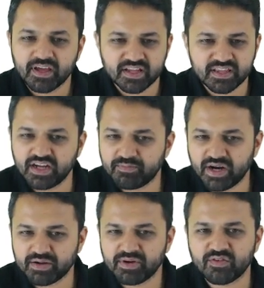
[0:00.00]
The
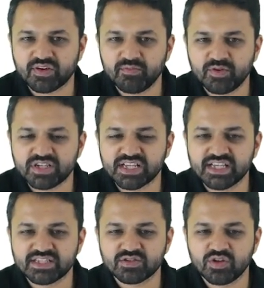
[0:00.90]
department of computer
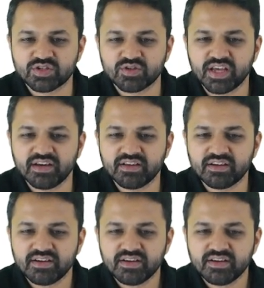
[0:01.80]
science is also there.